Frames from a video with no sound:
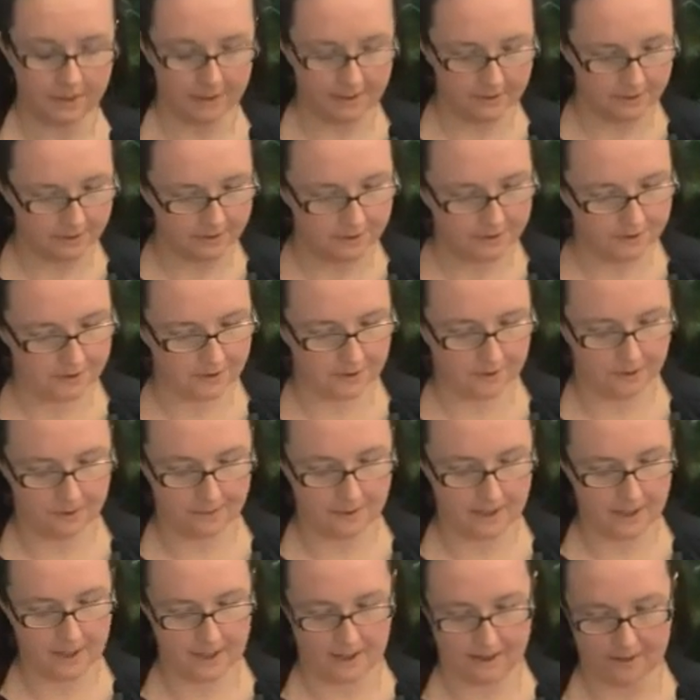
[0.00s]
So
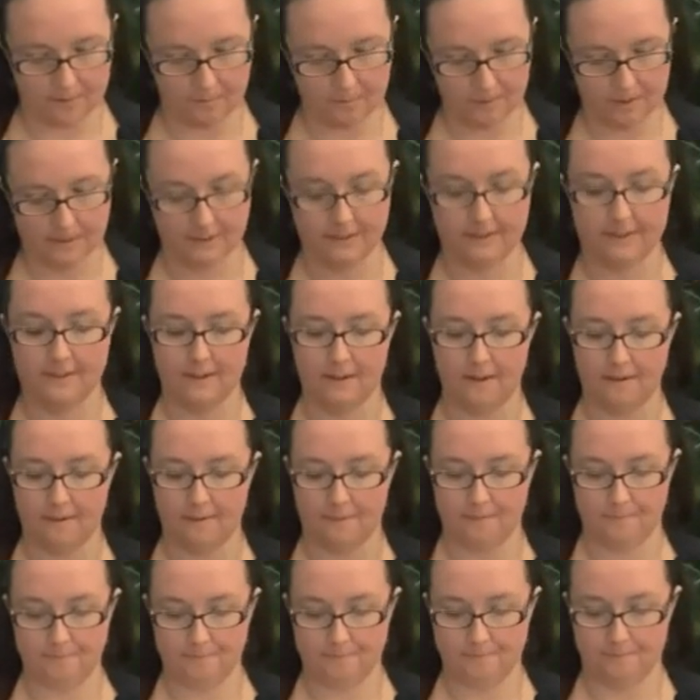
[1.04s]
yeah, once
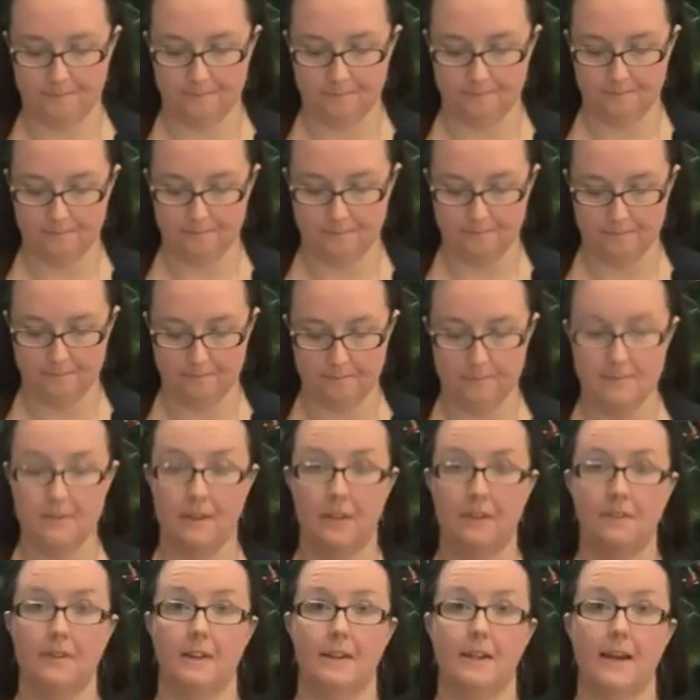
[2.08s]

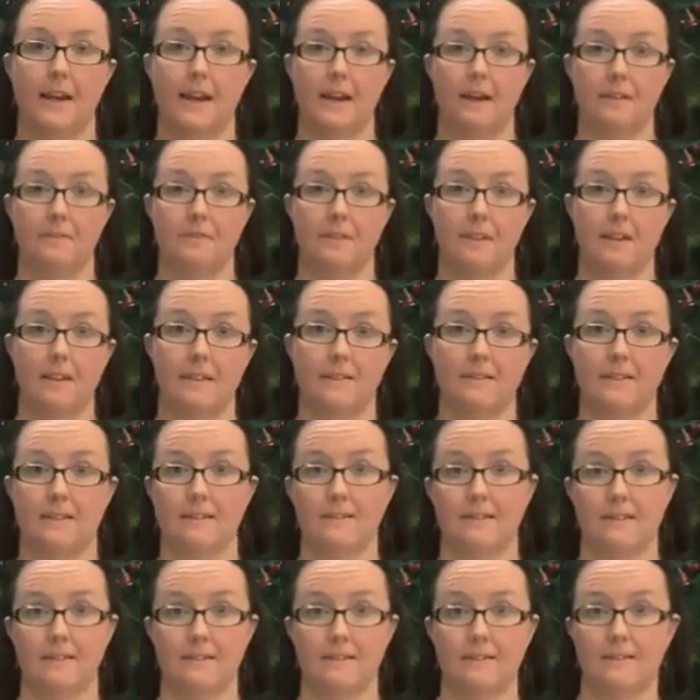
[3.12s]
now that I have these as
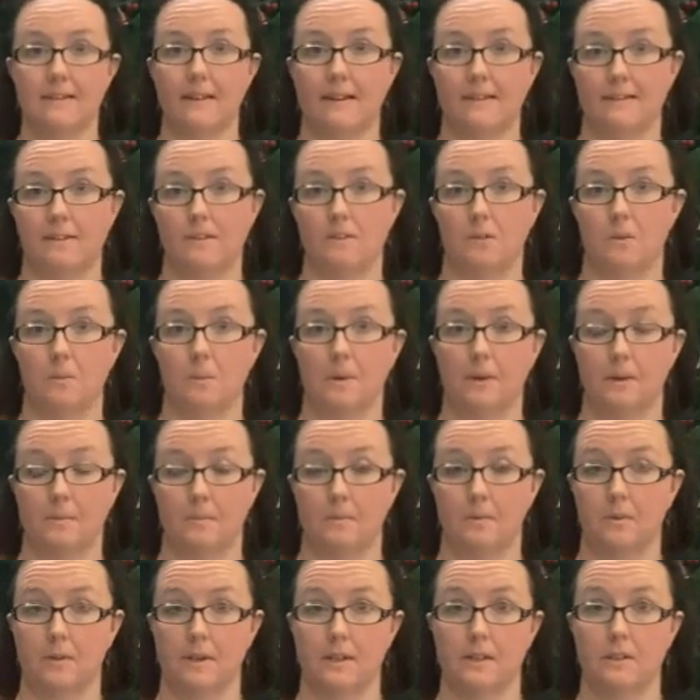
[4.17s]
a stencil, what I'm
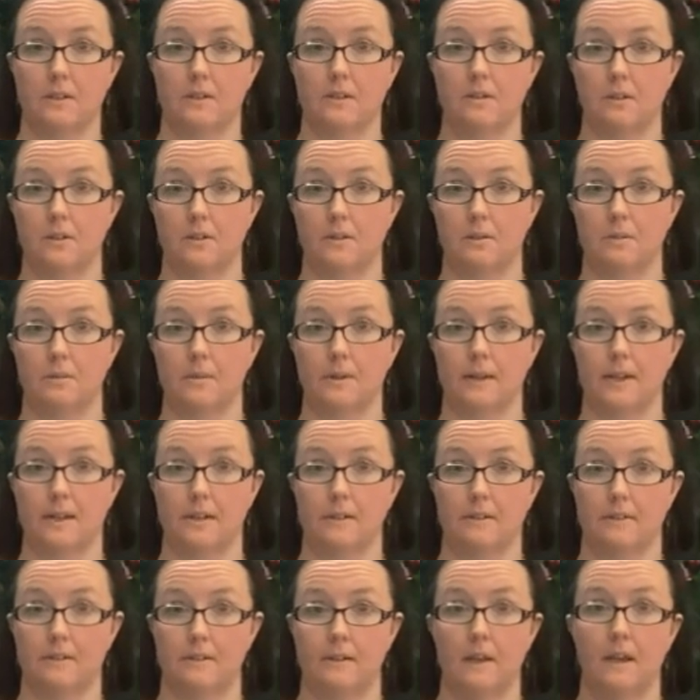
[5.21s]
going to do
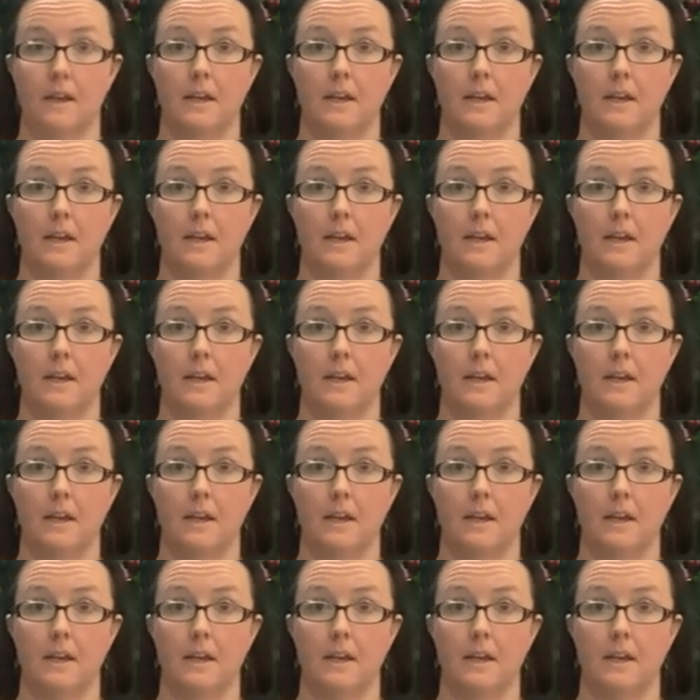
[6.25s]
is